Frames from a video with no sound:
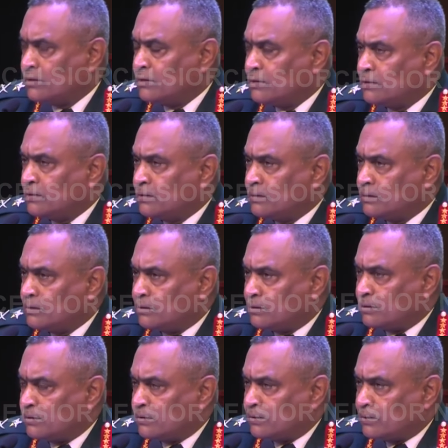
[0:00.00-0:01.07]

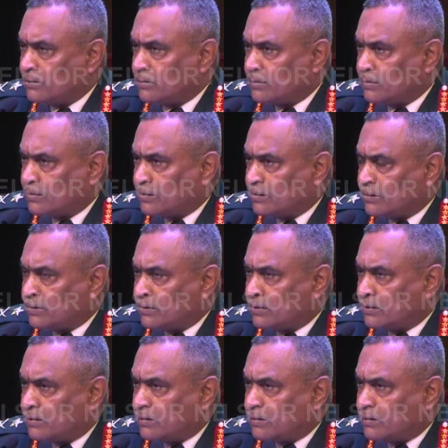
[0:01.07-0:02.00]
No one is speaking in this clip.